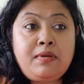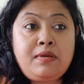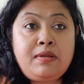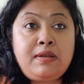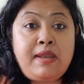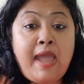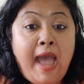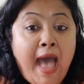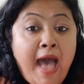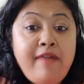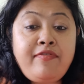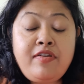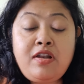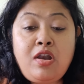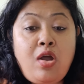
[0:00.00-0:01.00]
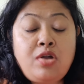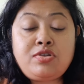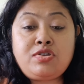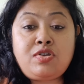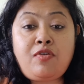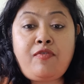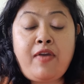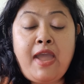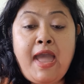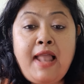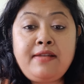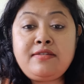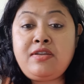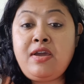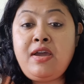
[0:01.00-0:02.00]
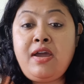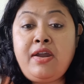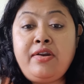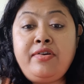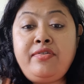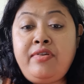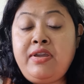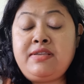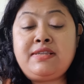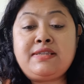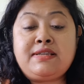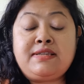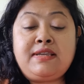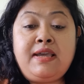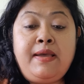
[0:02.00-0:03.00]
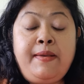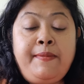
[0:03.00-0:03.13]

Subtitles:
They have lots of health risks